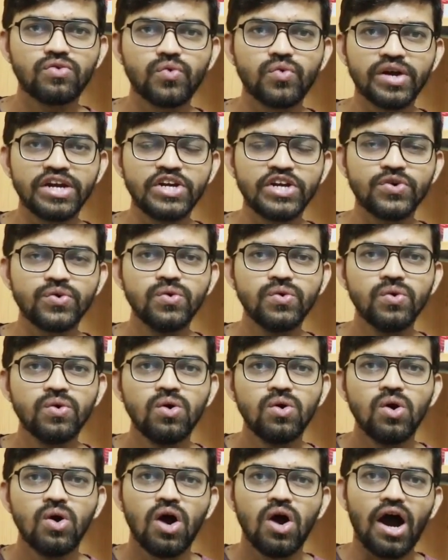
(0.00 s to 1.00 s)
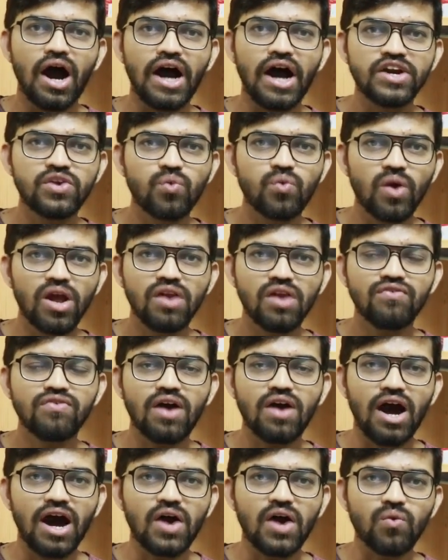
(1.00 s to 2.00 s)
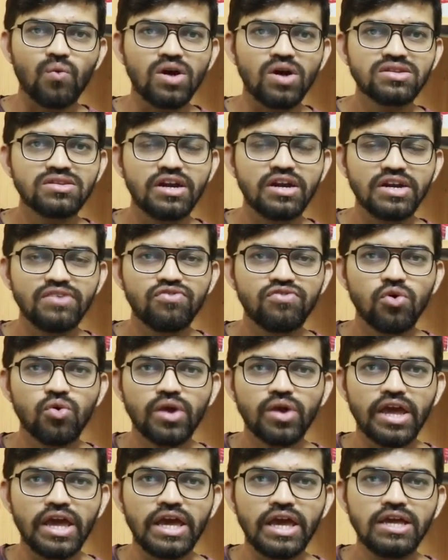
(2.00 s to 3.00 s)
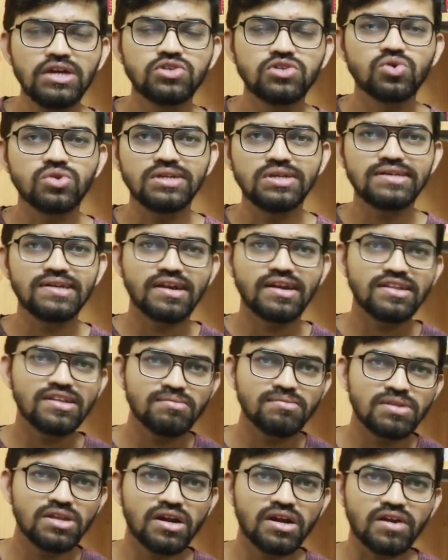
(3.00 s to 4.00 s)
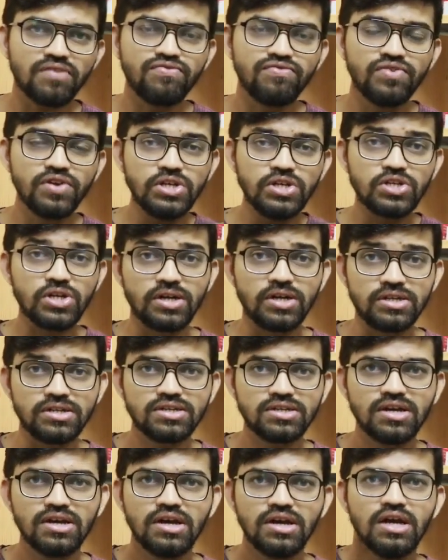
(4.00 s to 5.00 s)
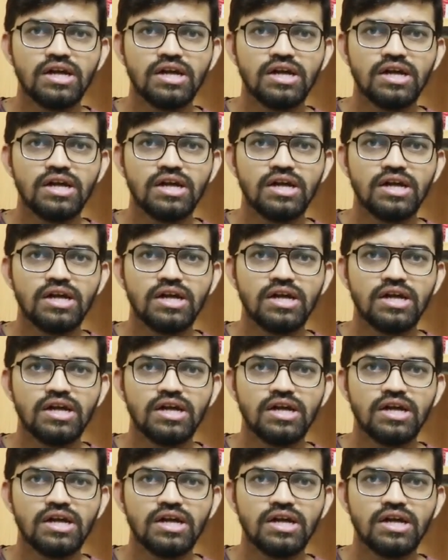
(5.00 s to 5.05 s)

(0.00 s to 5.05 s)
R22, R12, R134A. So these are nothing but the refrigerants.